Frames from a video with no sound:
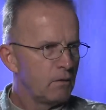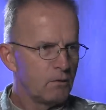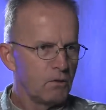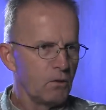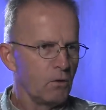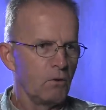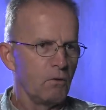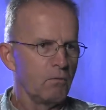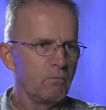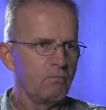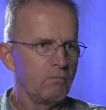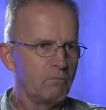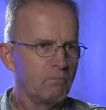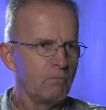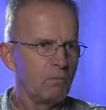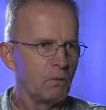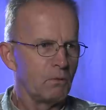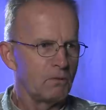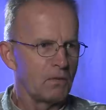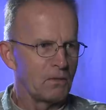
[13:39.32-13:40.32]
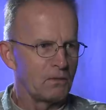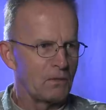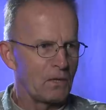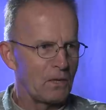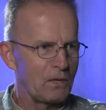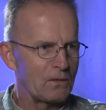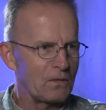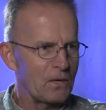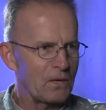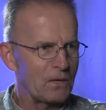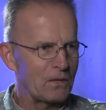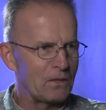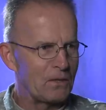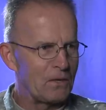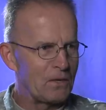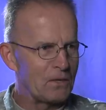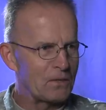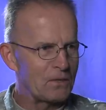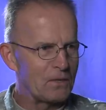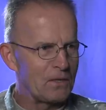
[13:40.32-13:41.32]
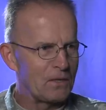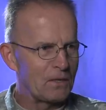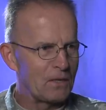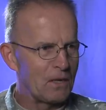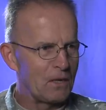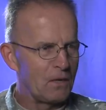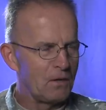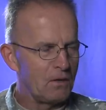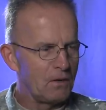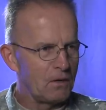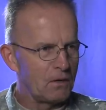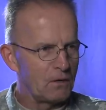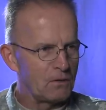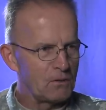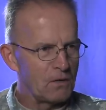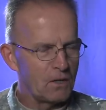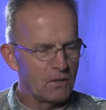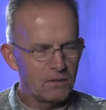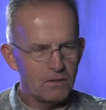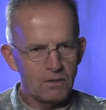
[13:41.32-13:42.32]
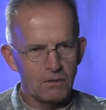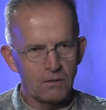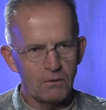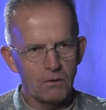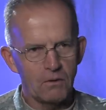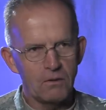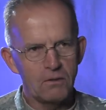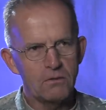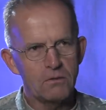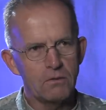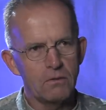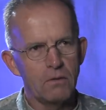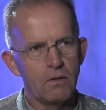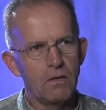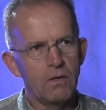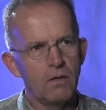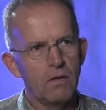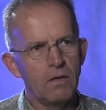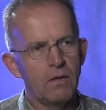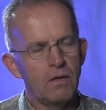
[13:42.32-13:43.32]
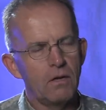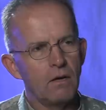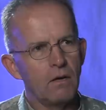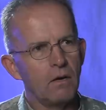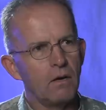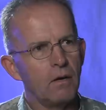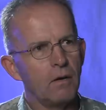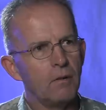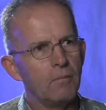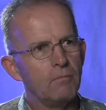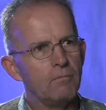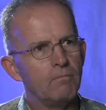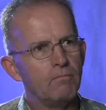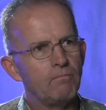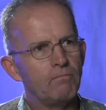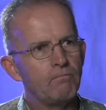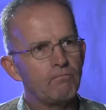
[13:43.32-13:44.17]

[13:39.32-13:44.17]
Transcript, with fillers: no, no such thing as air conditioning. That didn't exist, of course. Um,